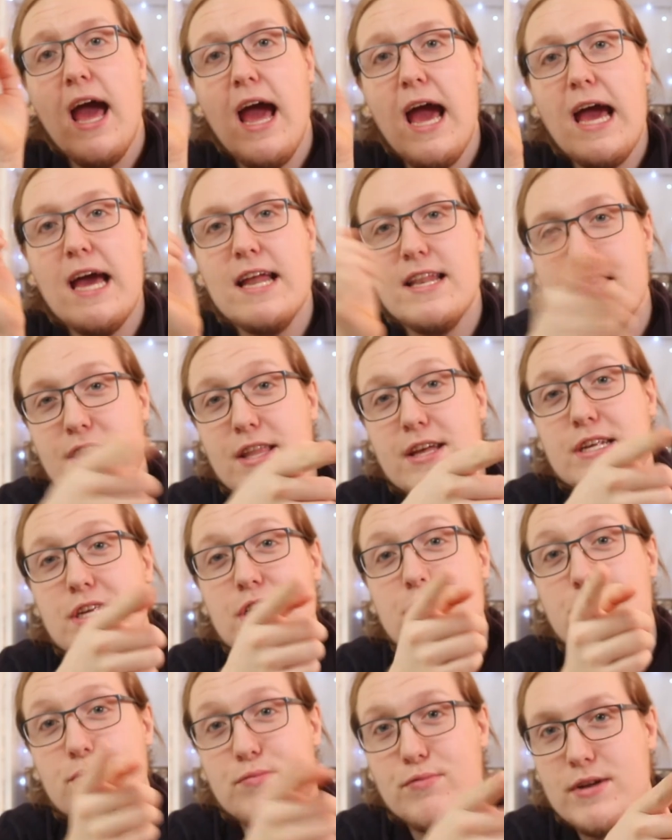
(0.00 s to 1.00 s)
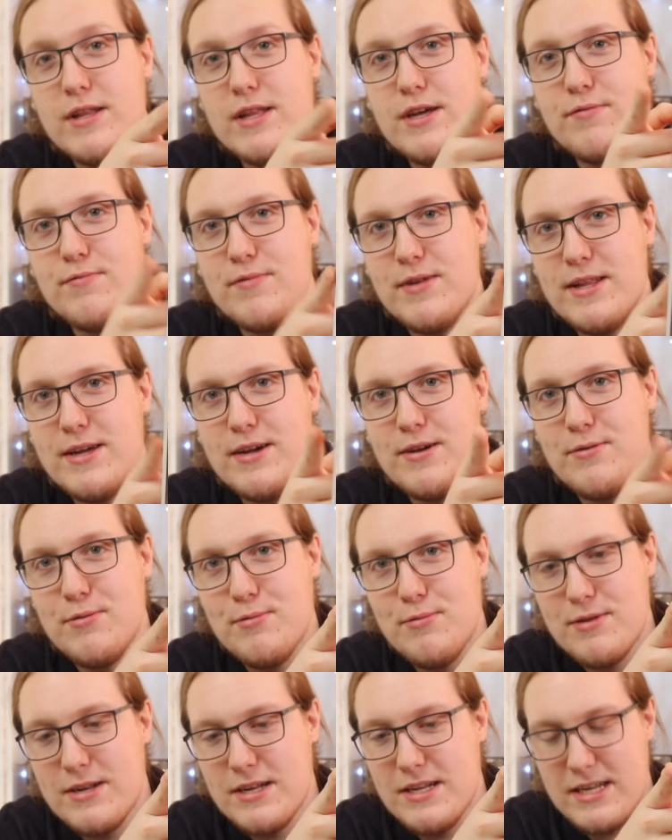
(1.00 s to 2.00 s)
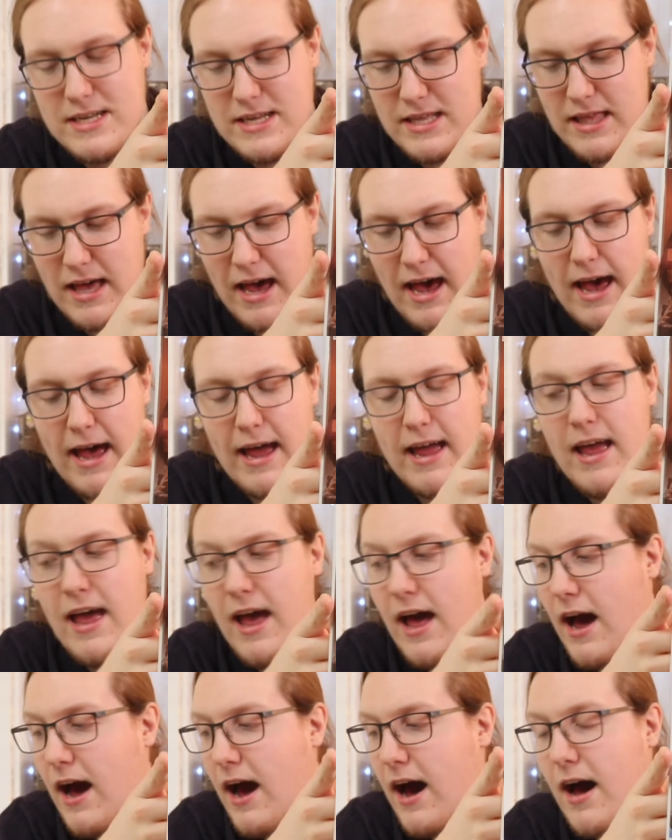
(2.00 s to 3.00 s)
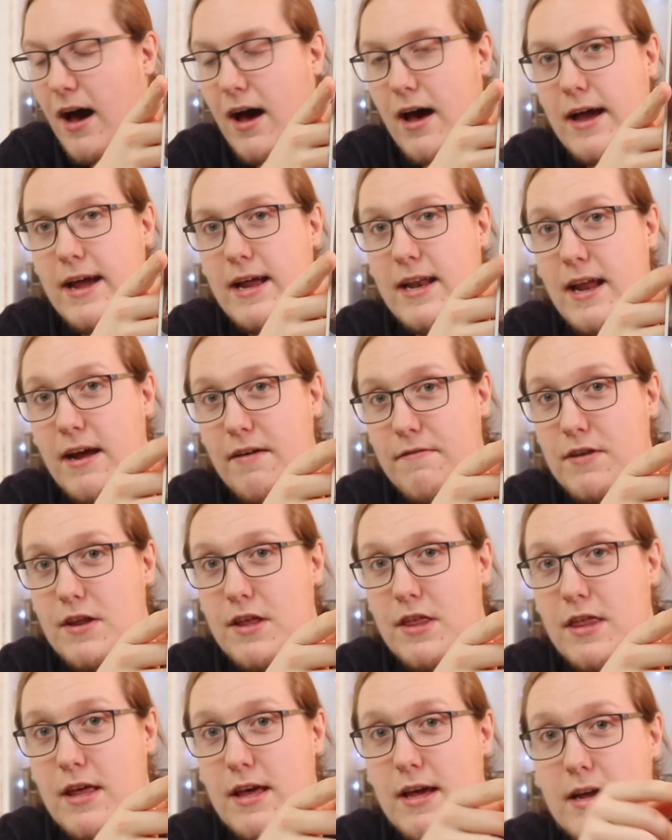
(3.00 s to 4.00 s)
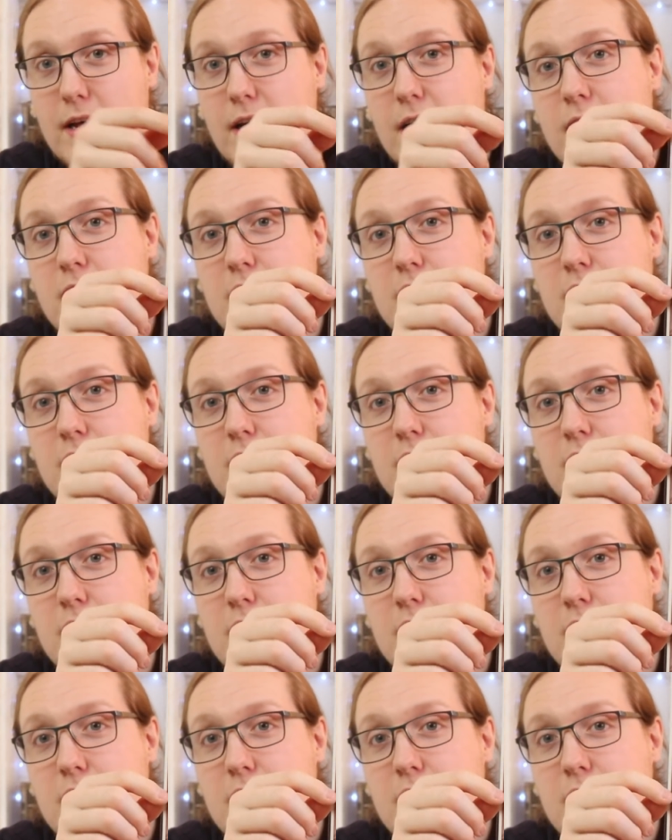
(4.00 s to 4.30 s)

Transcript: And this is really, really cool to see that and everything.